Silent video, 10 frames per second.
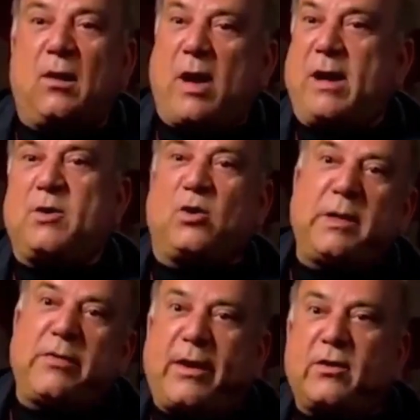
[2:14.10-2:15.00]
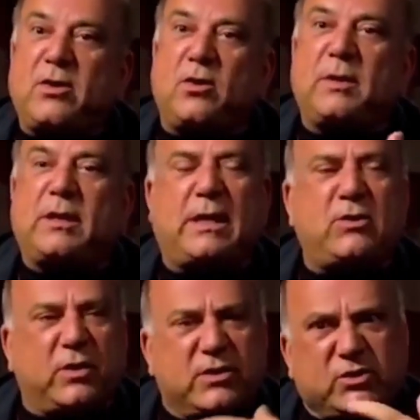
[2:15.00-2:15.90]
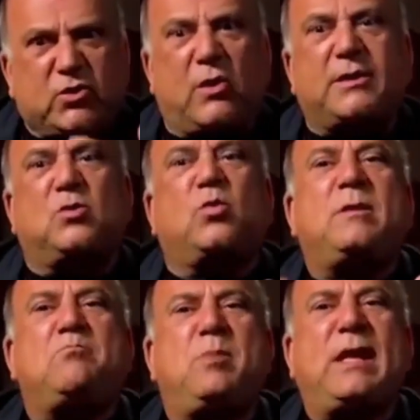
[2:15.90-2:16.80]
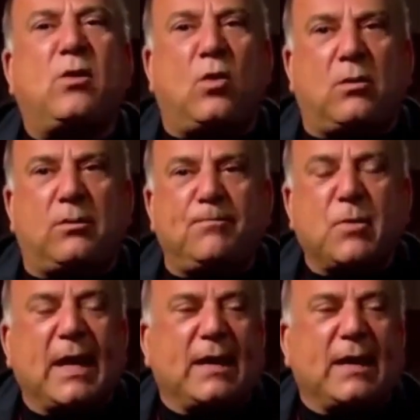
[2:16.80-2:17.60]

You know, I'm human, they're human, and you can start to rebuild